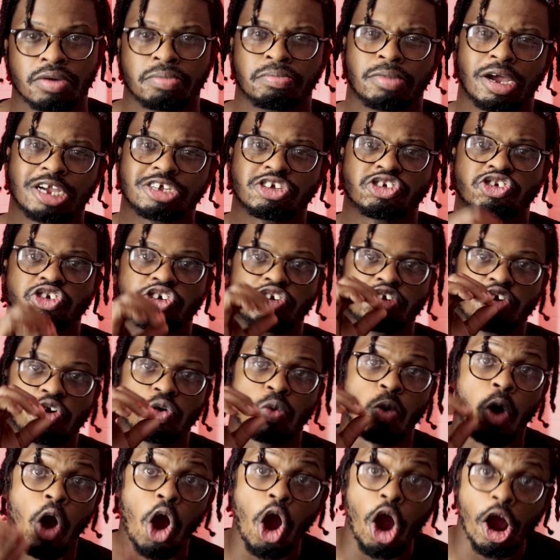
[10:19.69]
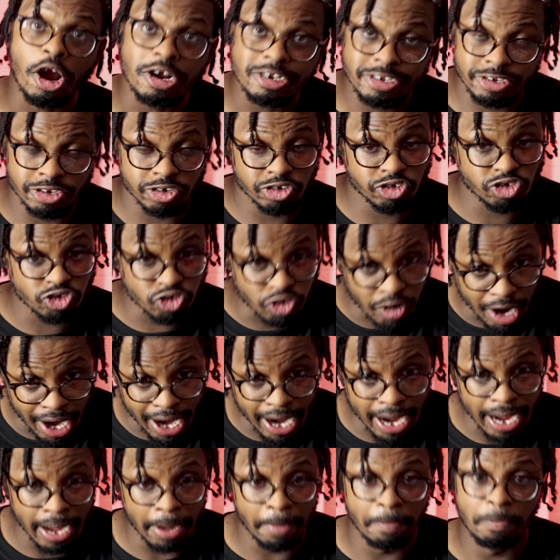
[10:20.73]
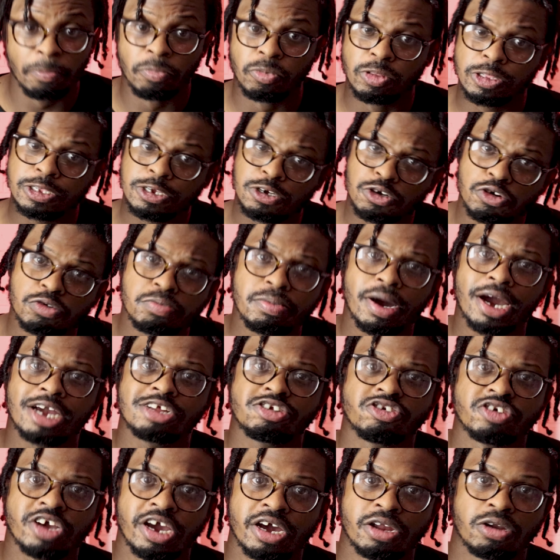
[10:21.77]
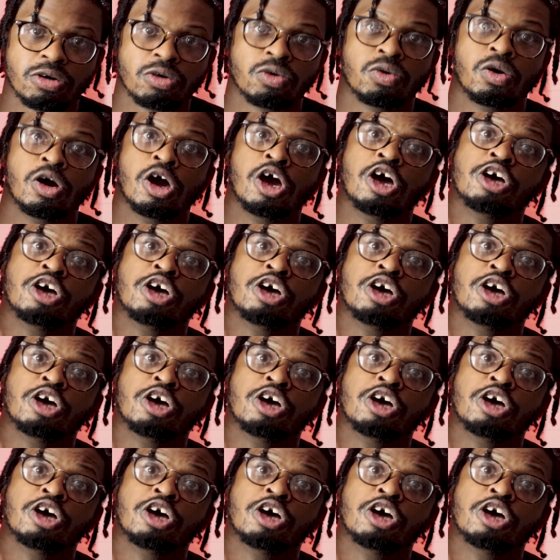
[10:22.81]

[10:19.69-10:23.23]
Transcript: make sure you are subscribed to my channel